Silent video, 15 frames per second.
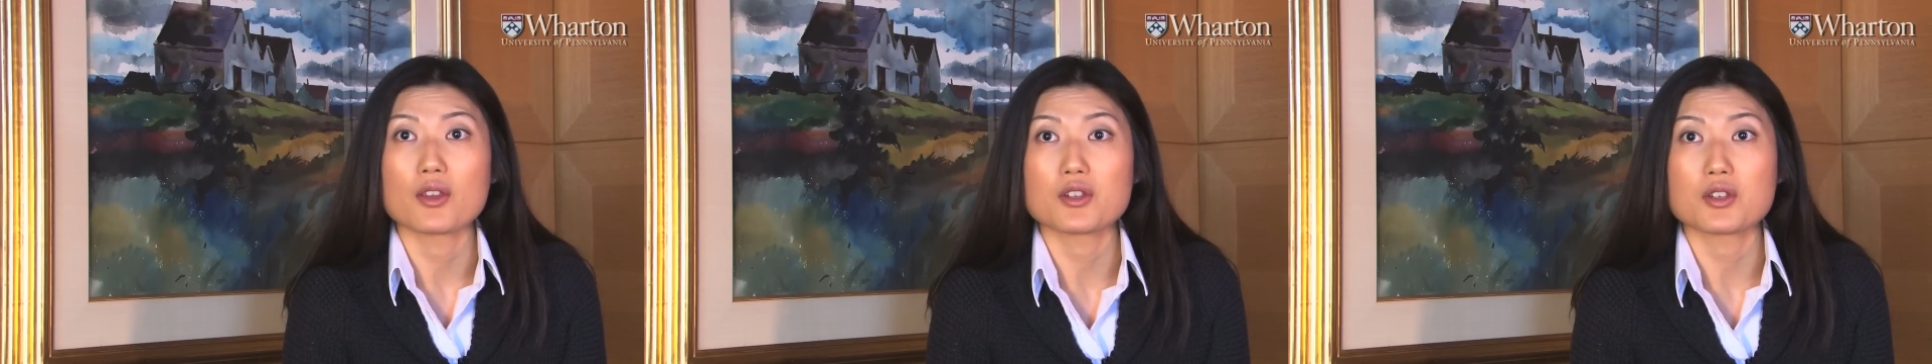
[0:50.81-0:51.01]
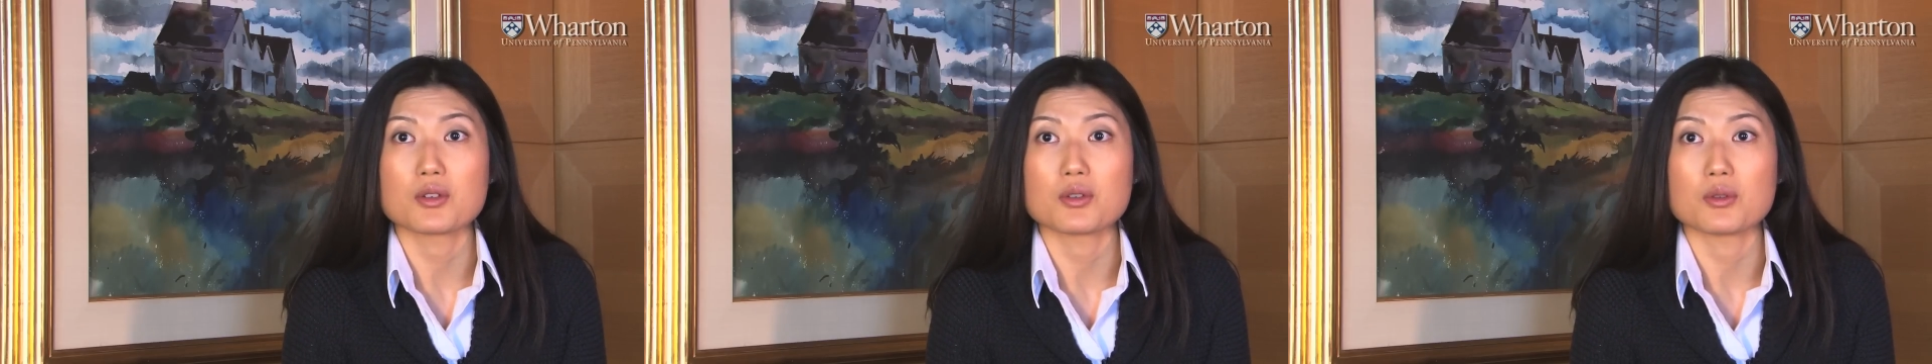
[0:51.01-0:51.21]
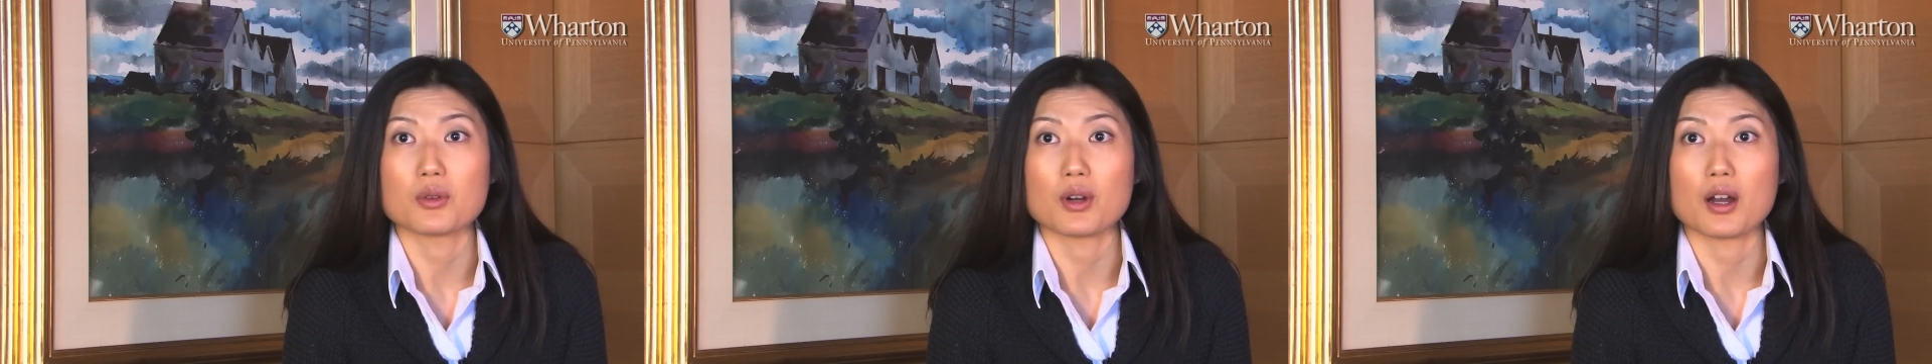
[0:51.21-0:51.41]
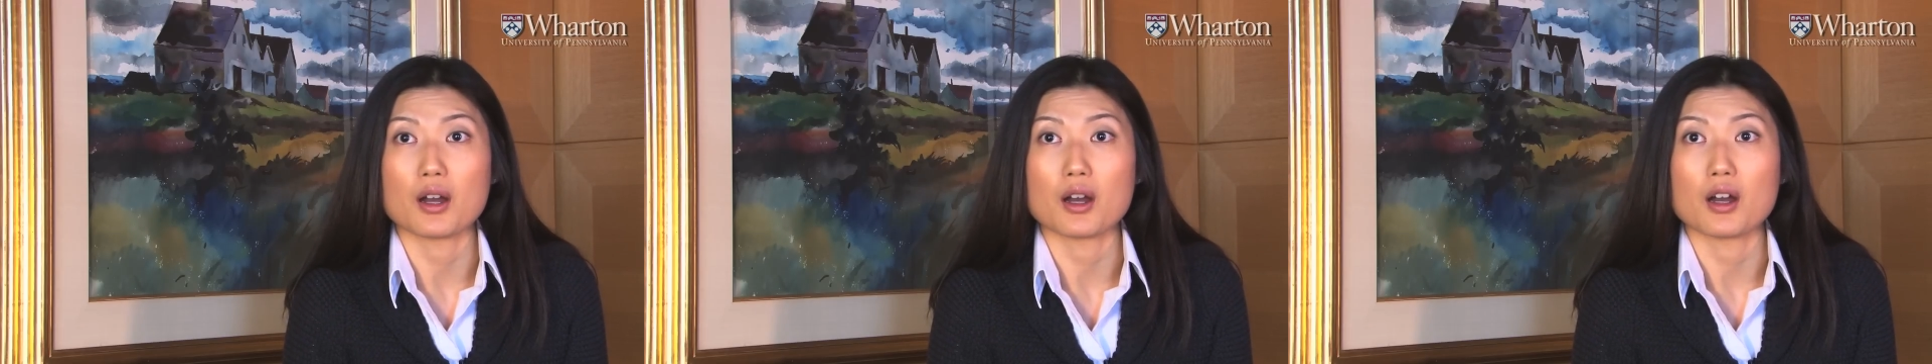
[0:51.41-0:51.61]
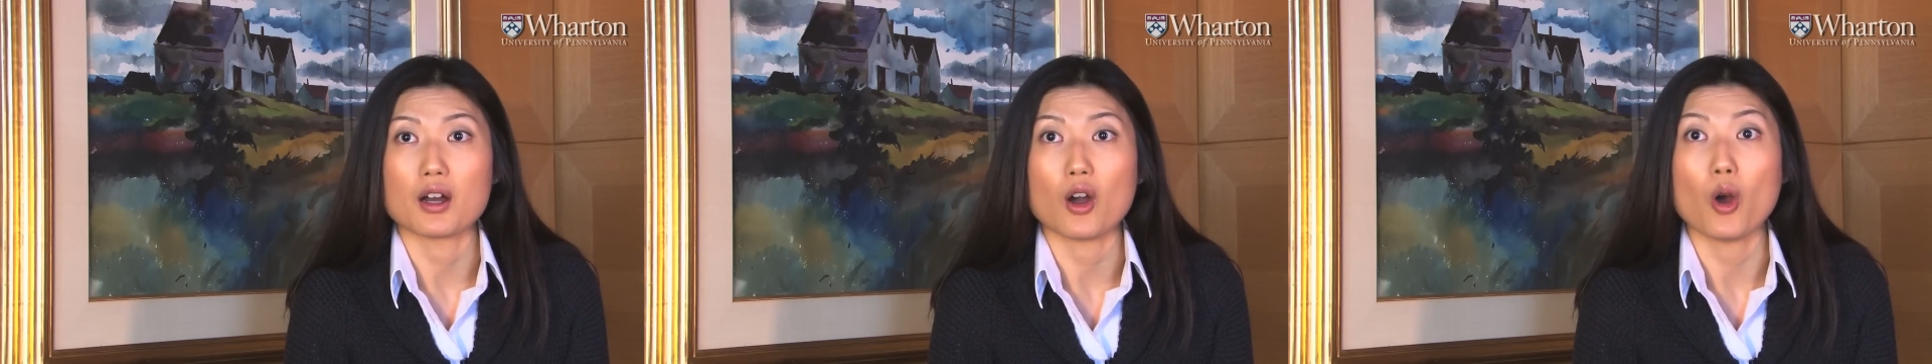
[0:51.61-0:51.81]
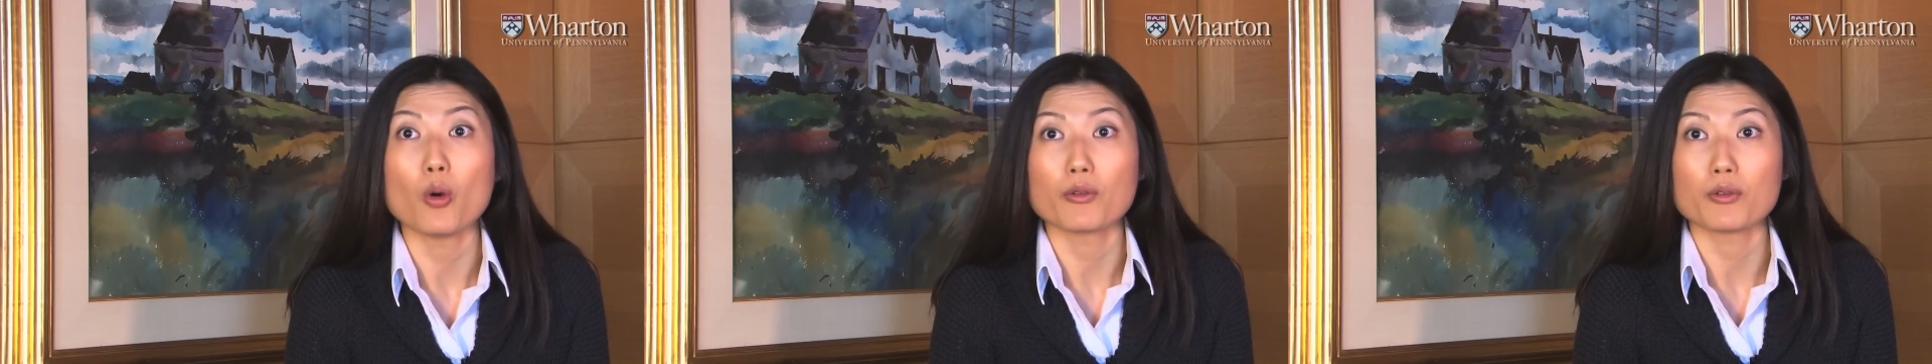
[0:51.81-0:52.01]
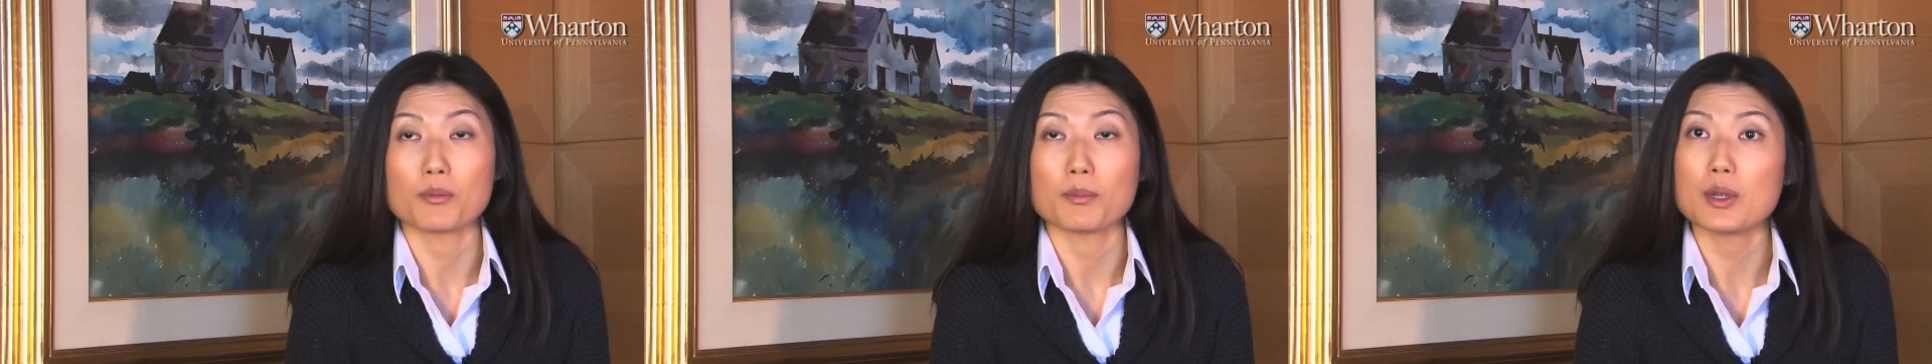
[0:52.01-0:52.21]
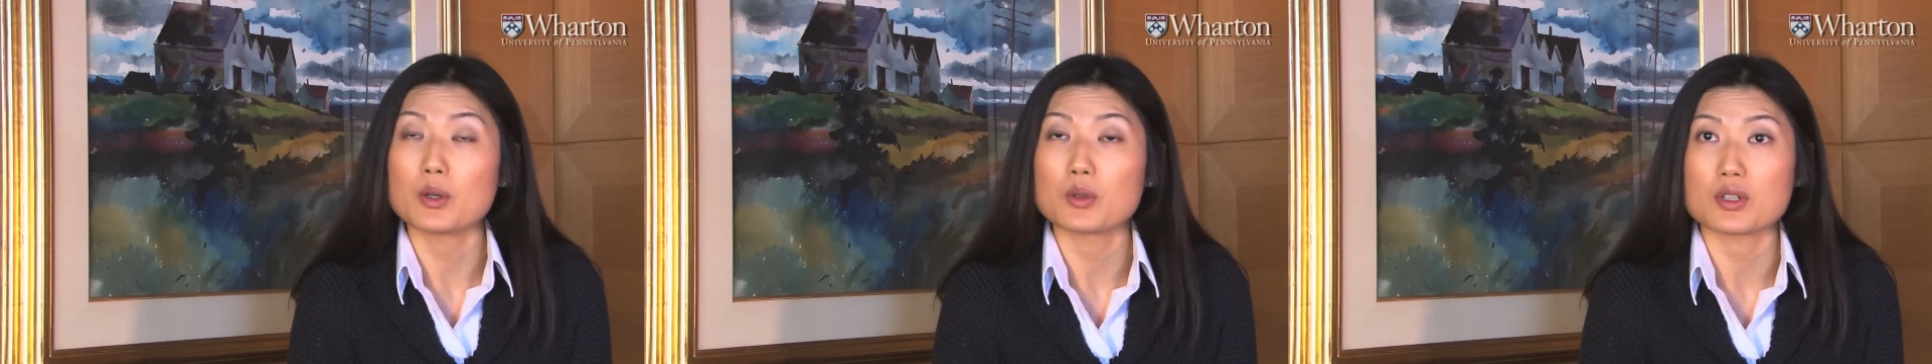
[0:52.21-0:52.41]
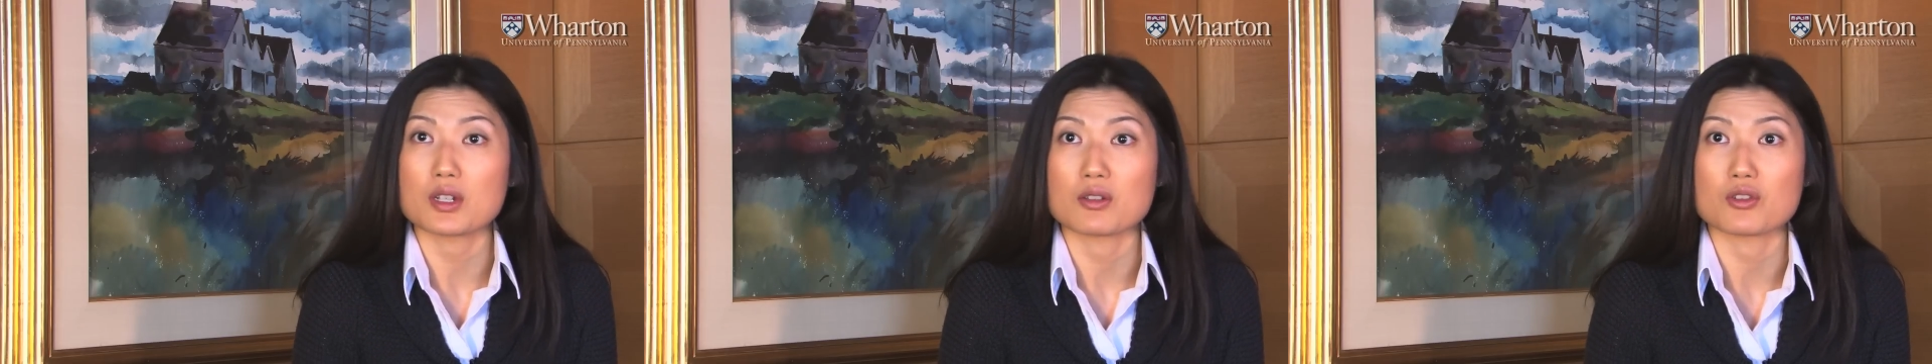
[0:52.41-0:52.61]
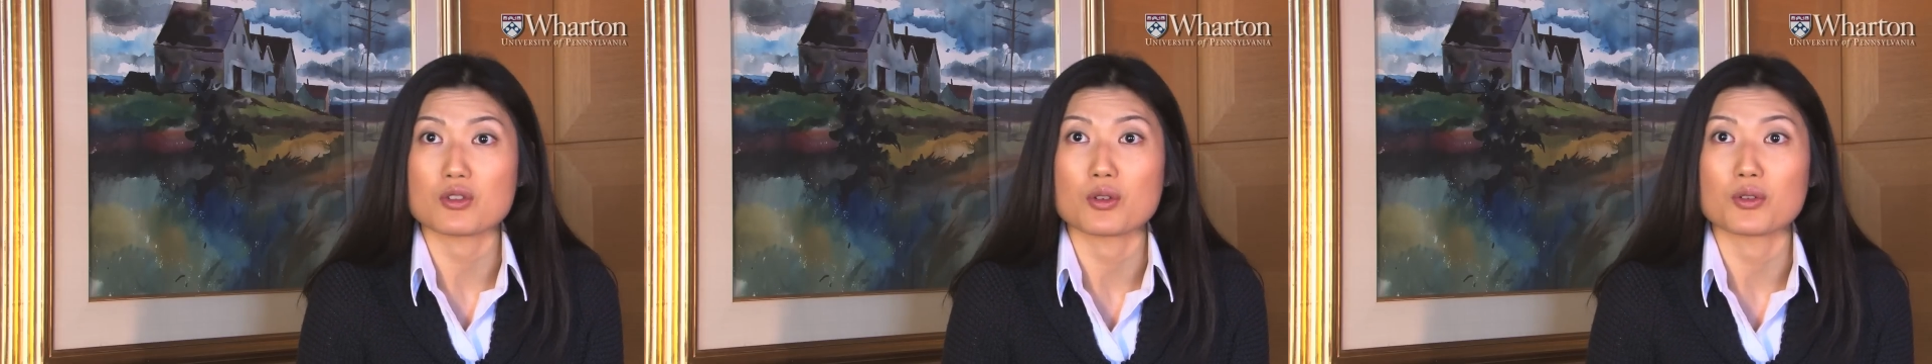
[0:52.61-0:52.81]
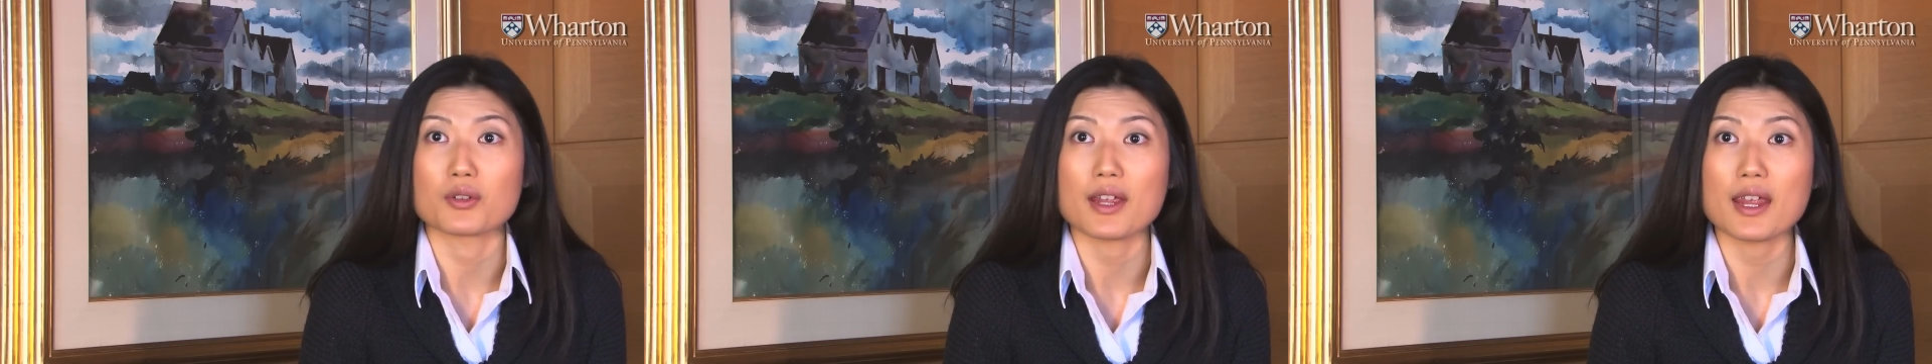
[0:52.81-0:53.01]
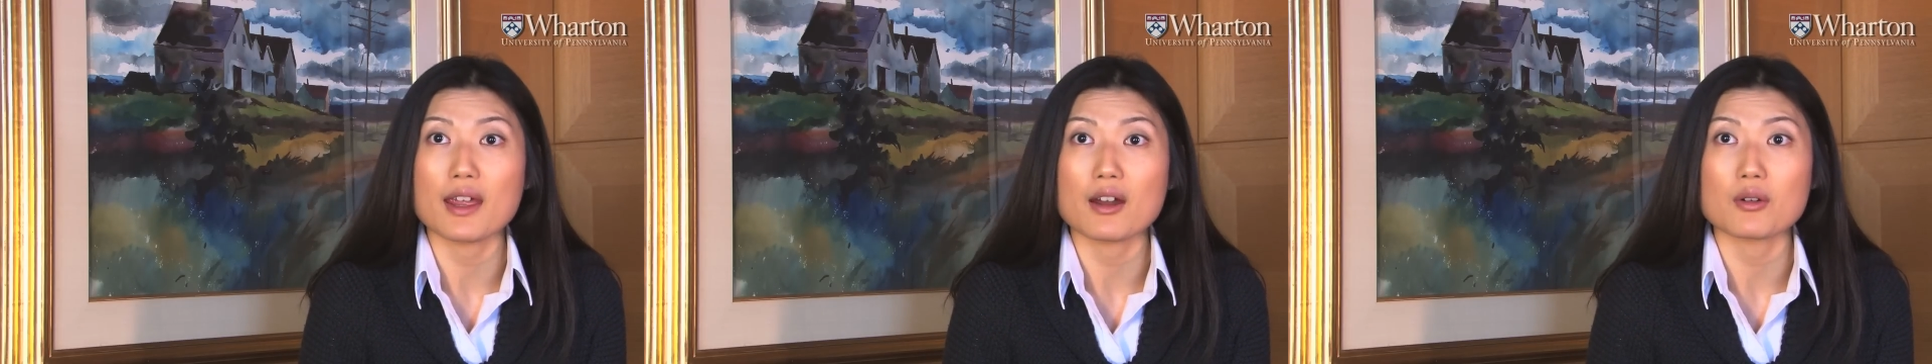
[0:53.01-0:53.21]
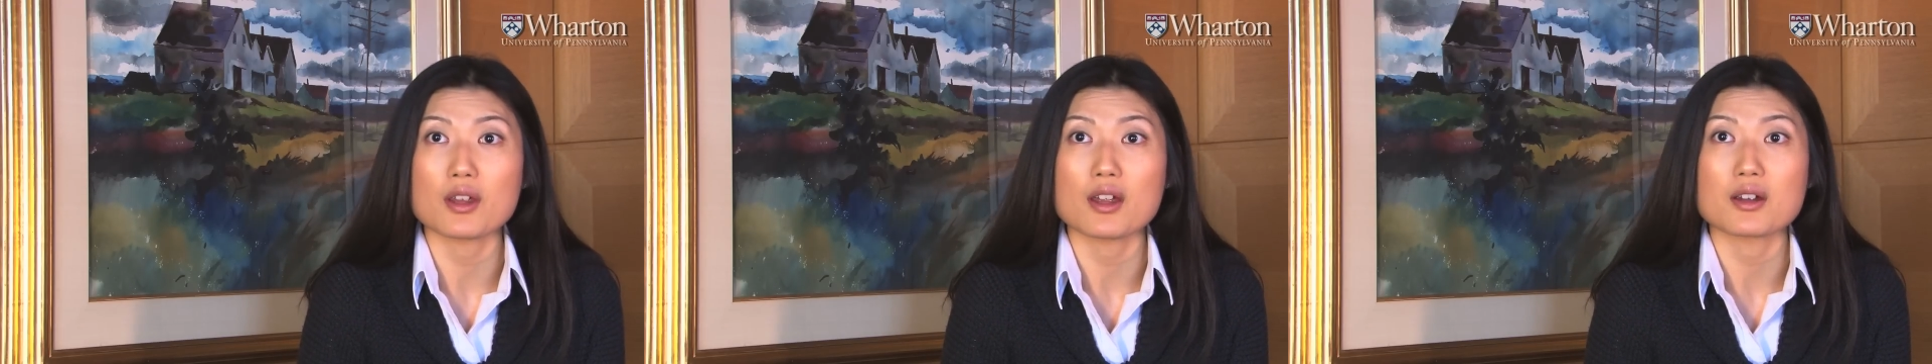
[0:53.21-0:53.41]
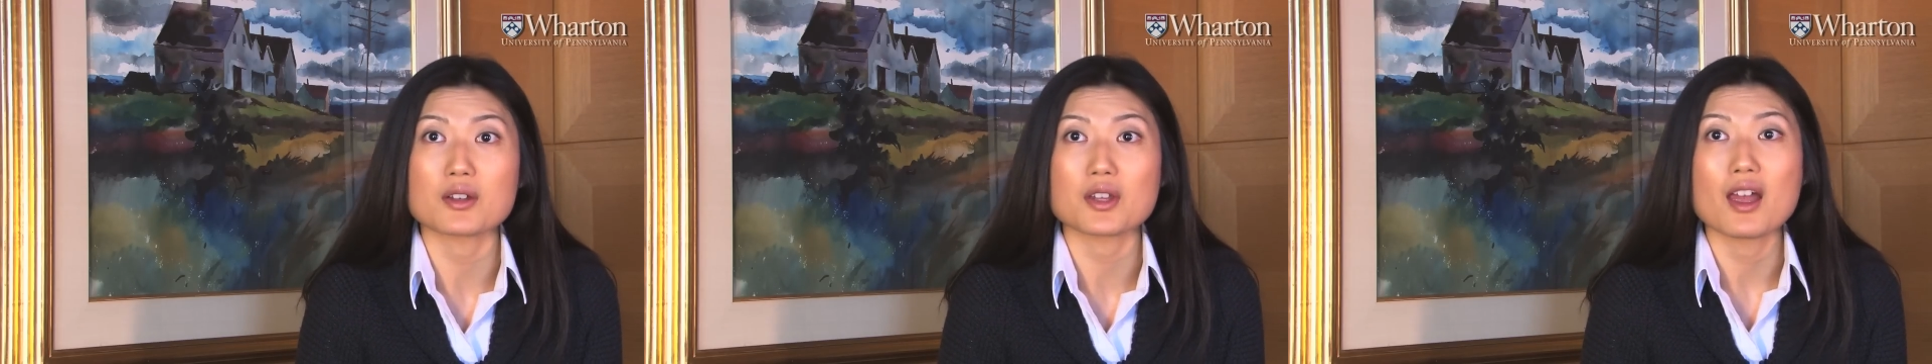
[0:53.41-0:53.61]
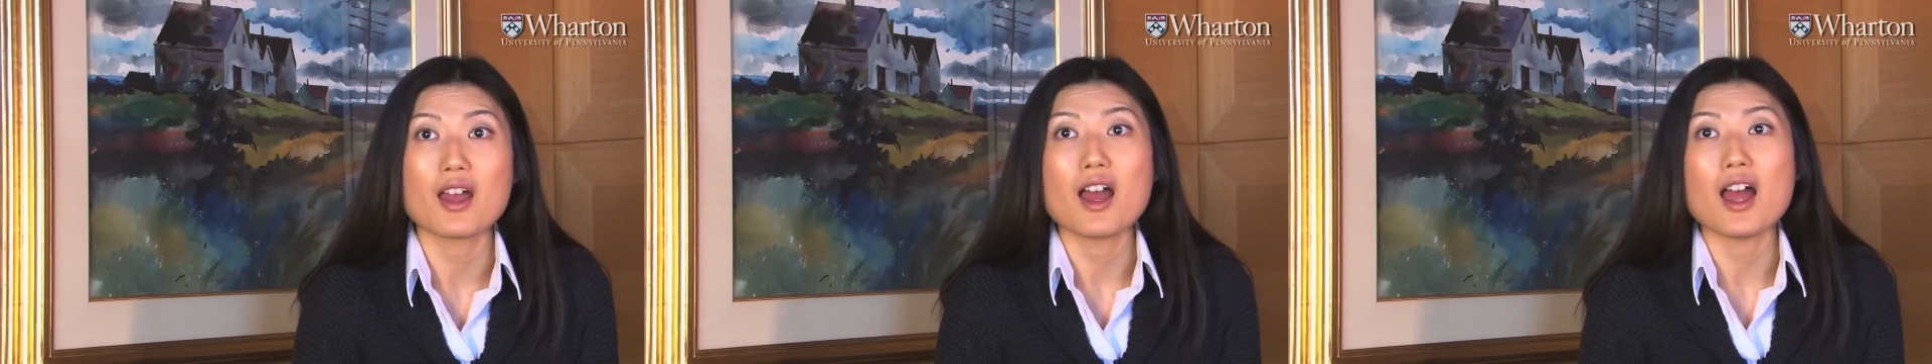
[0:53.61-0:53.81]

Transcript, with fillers: to uh, overbuild in certain areas,